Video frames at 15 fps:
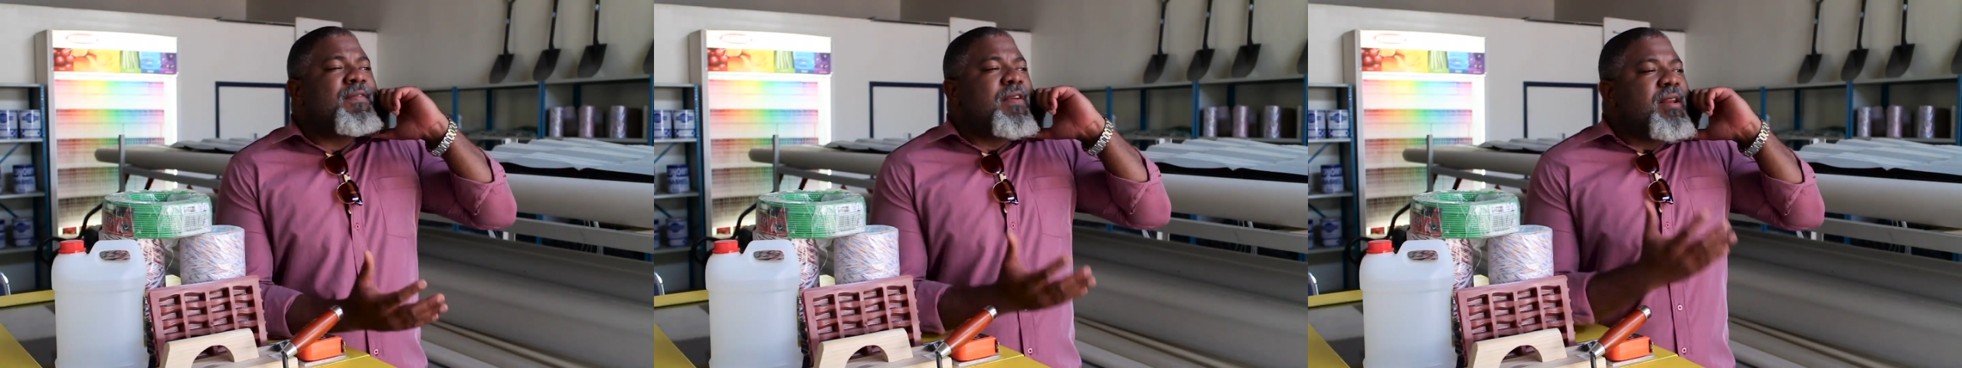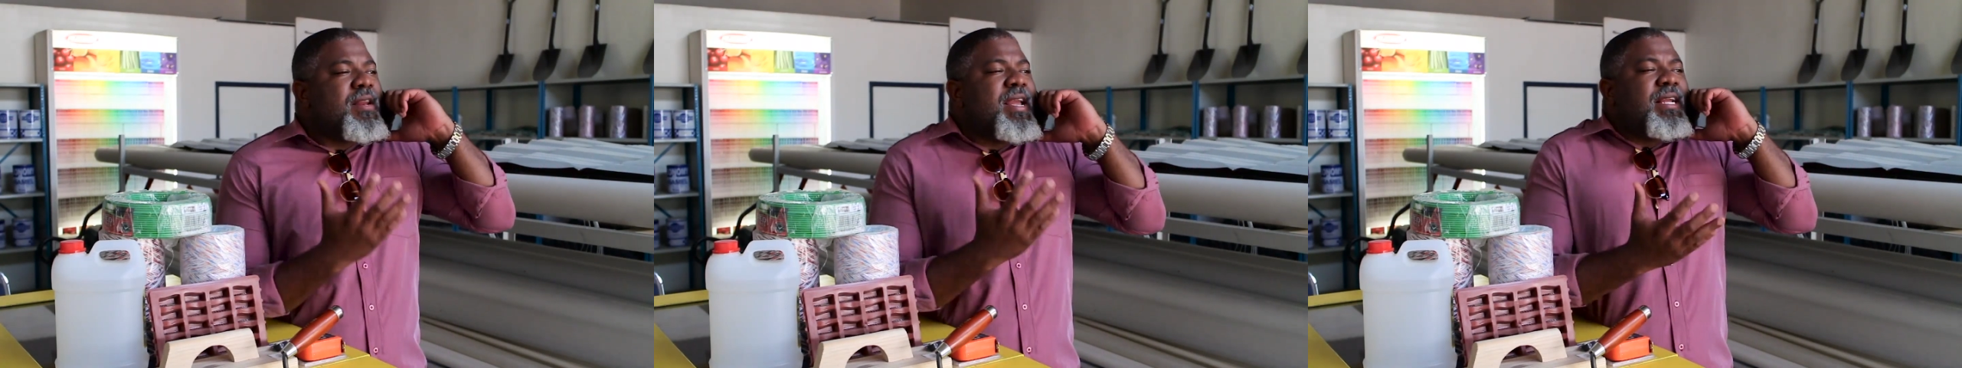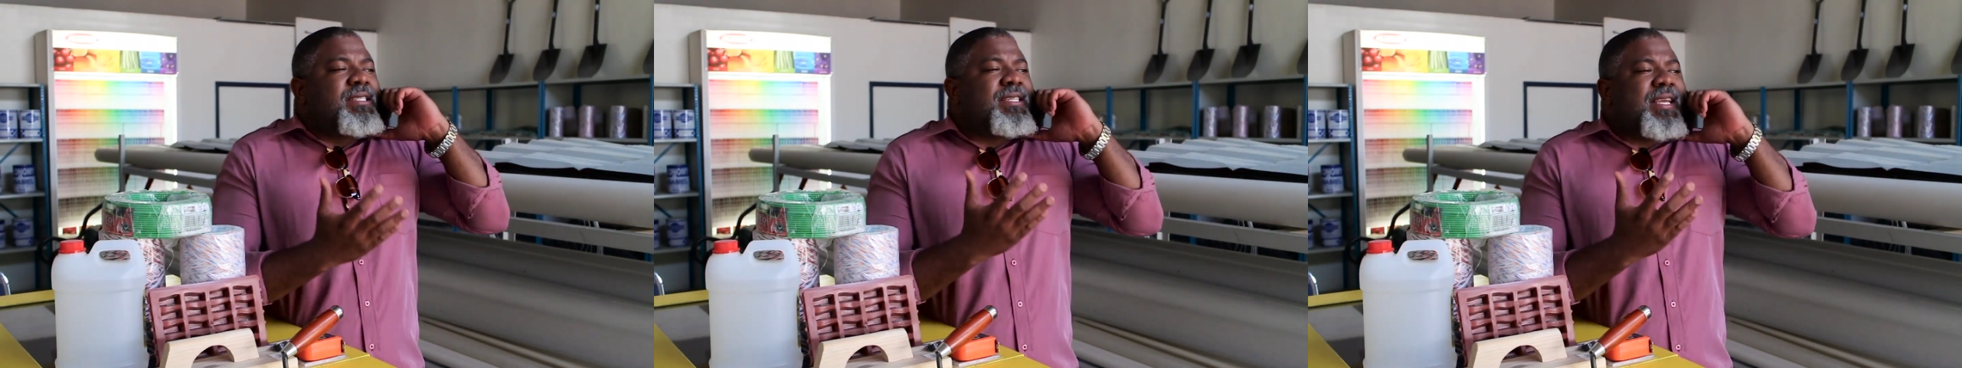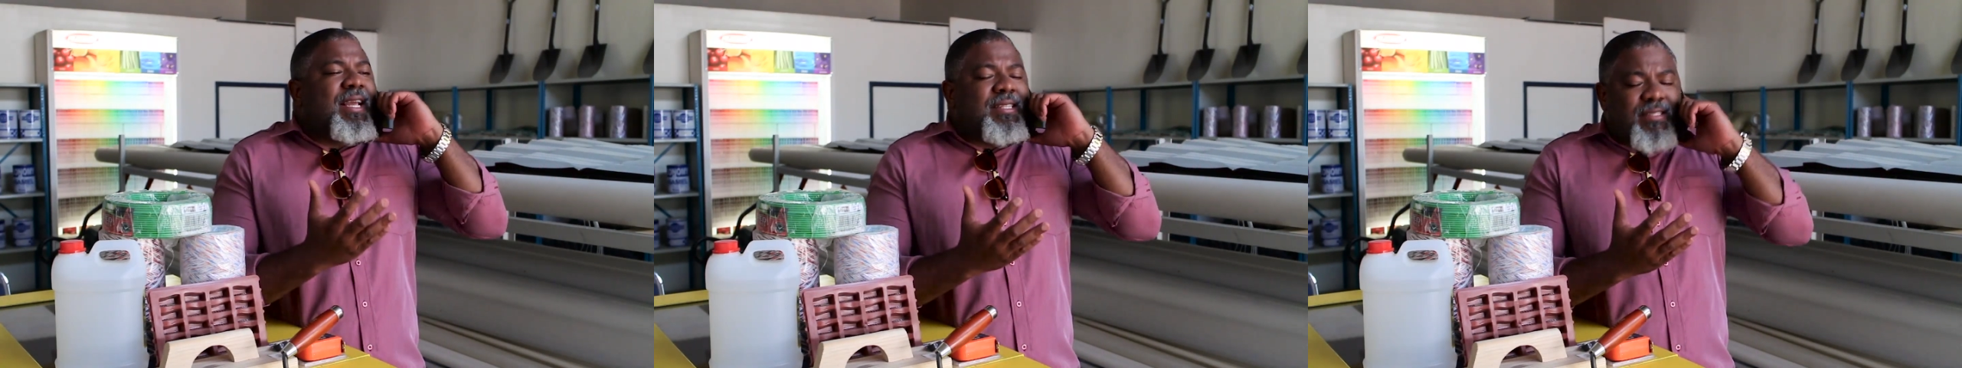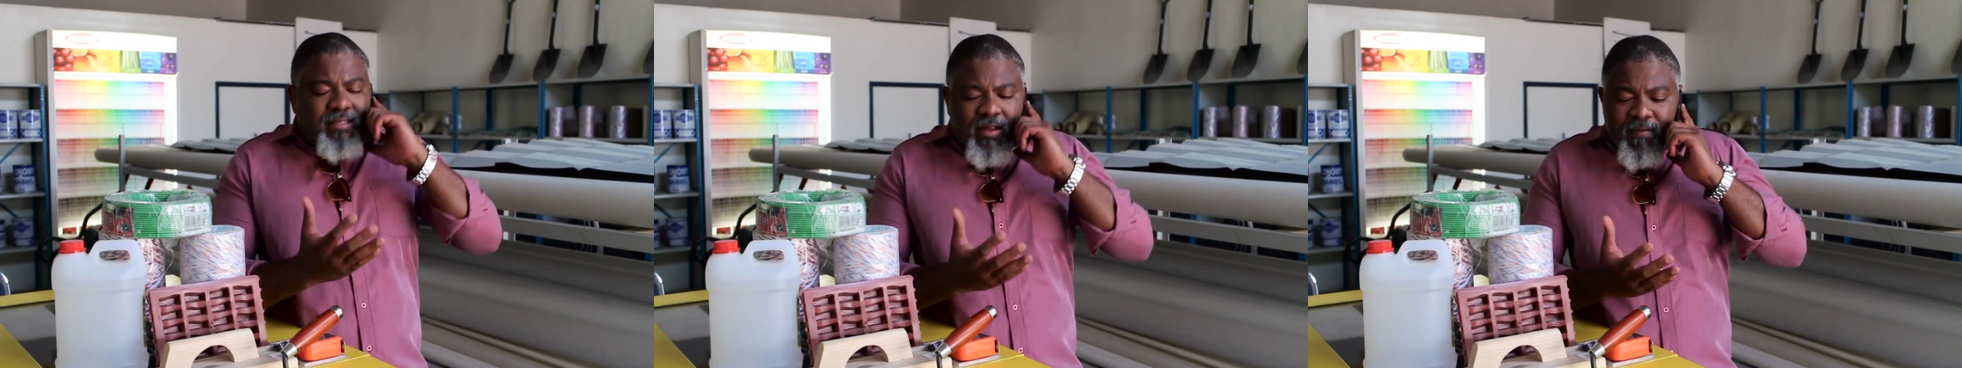you need to get
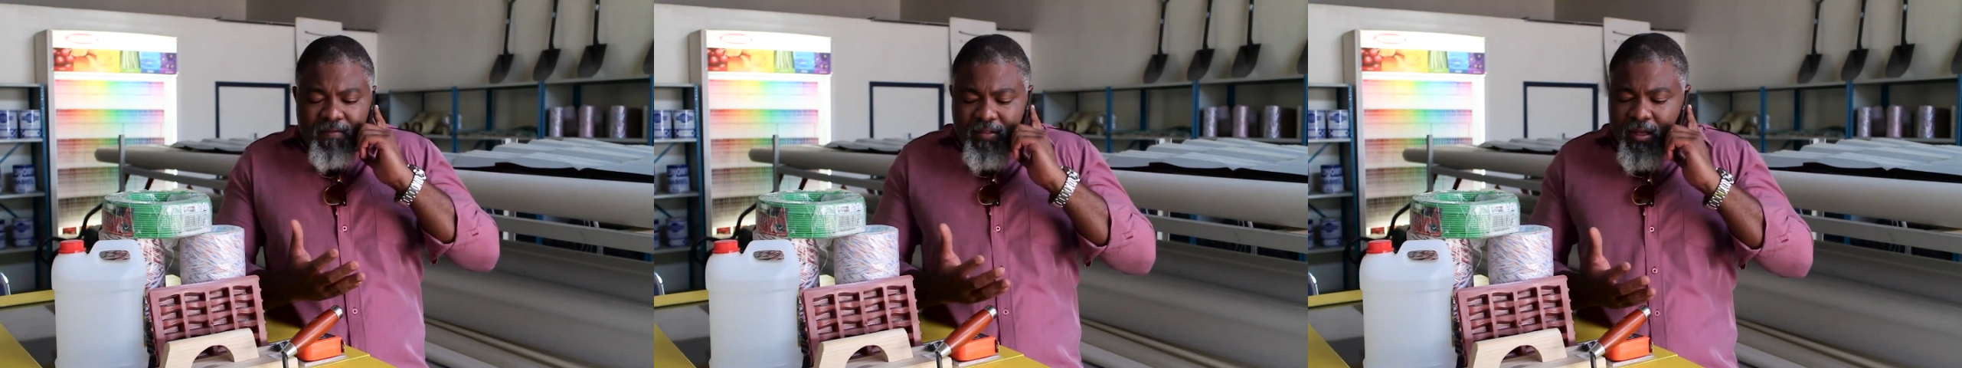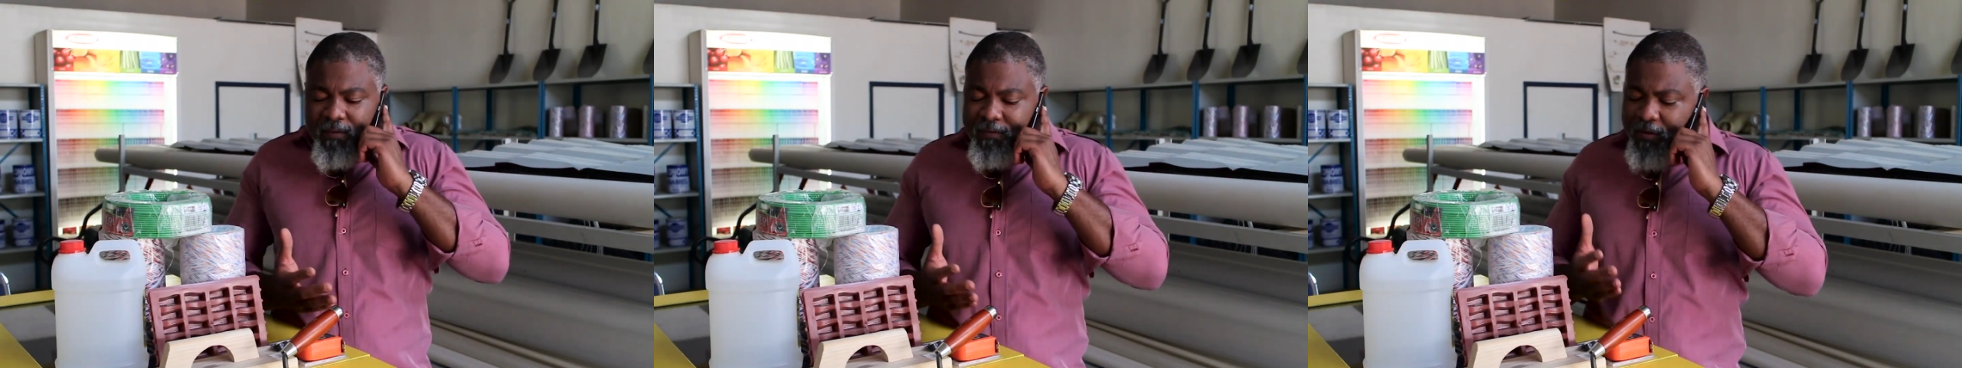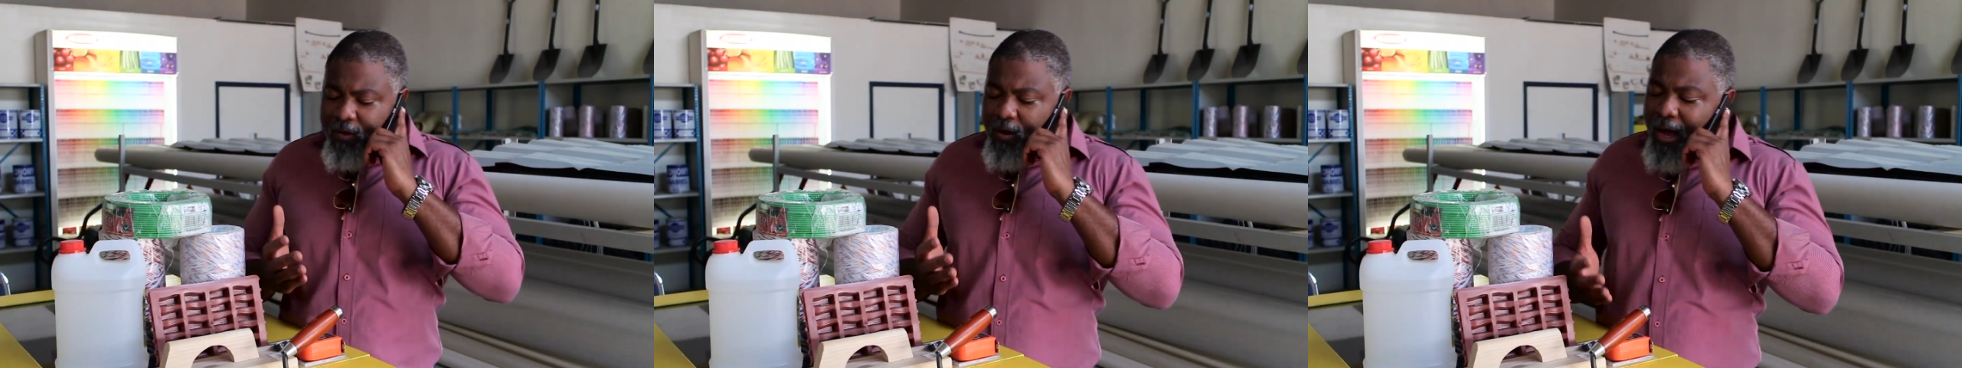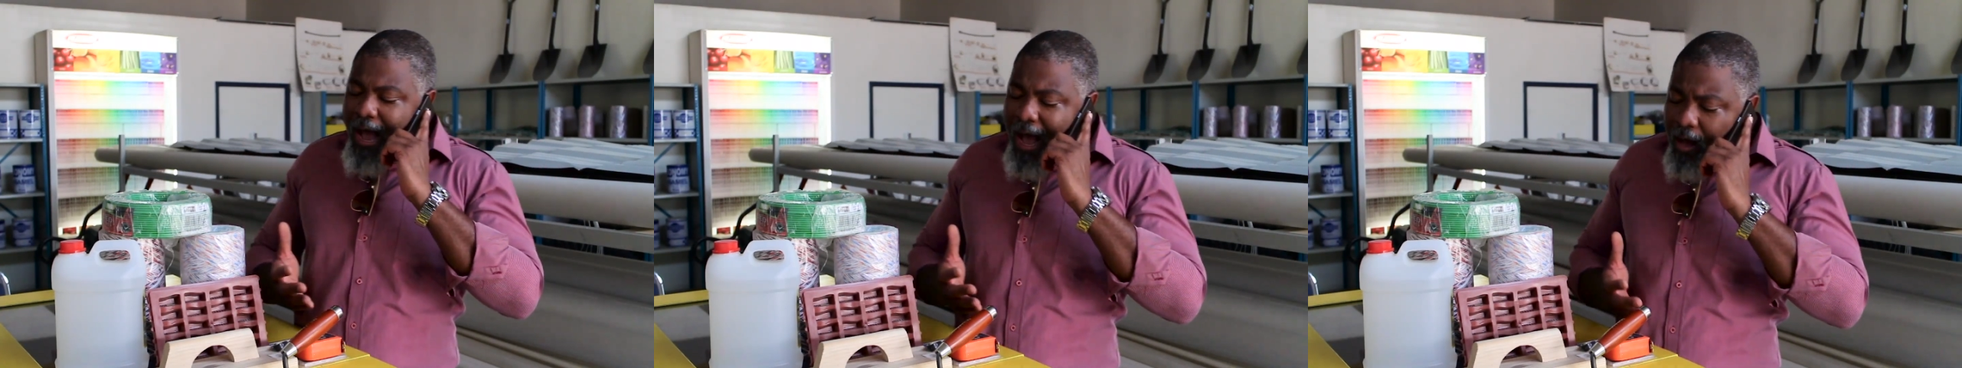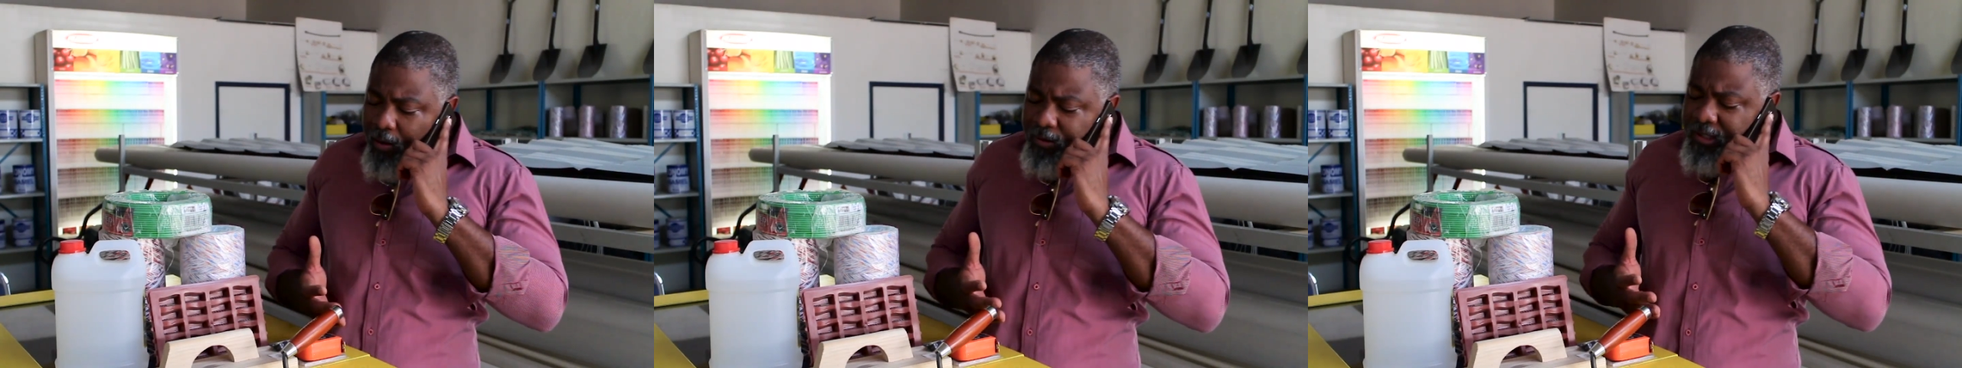something for your
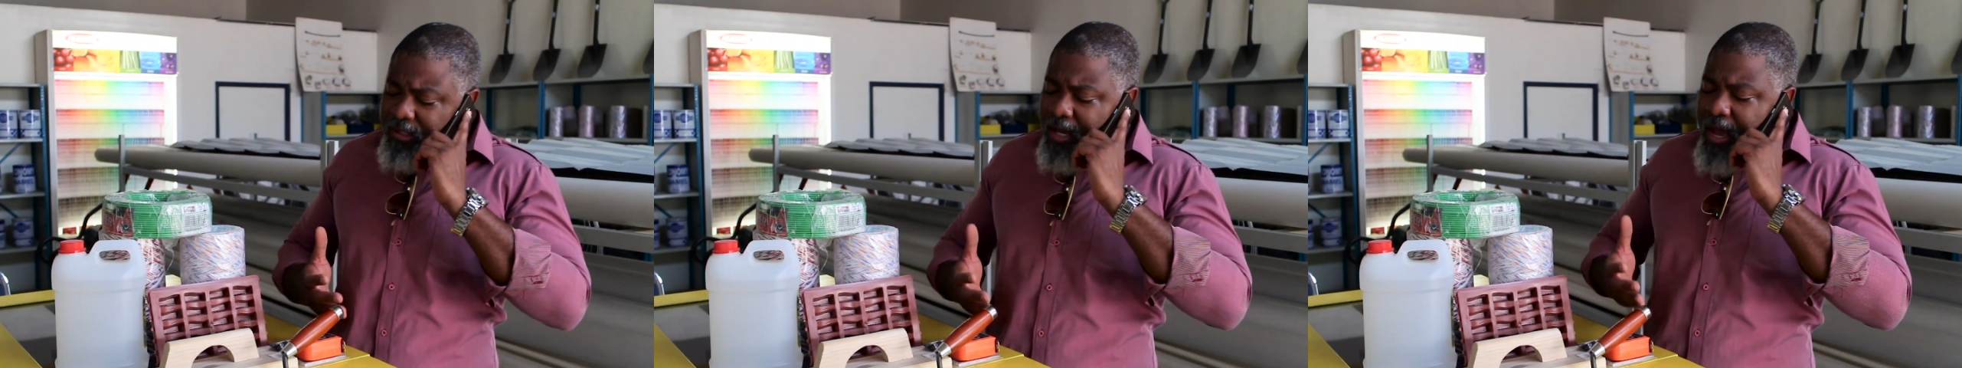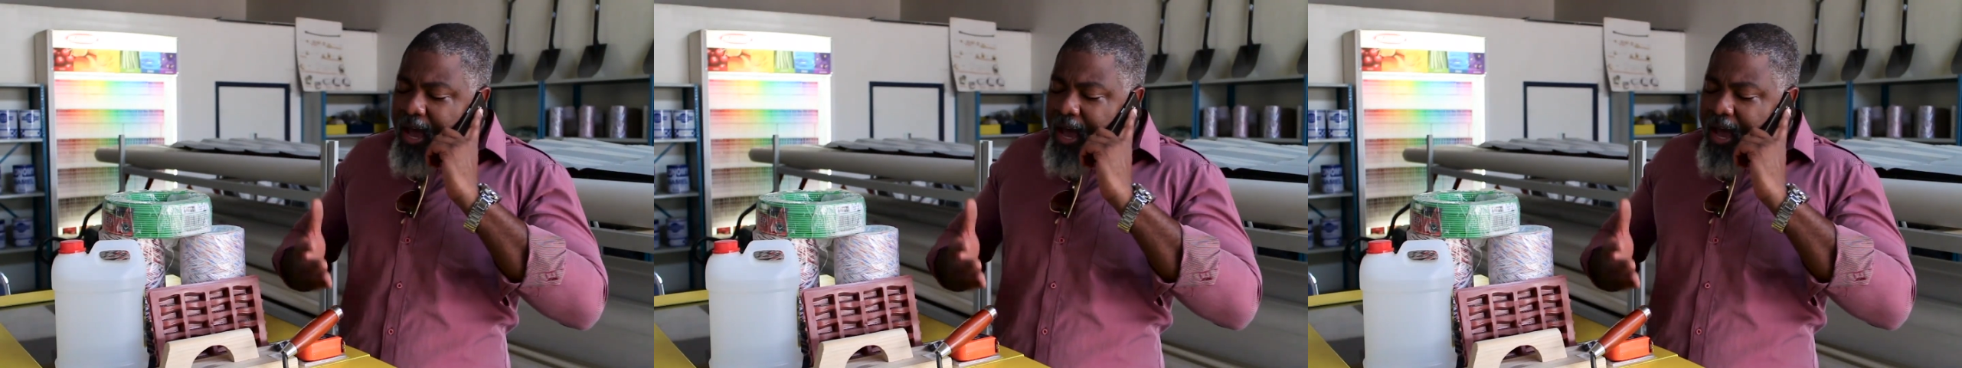house,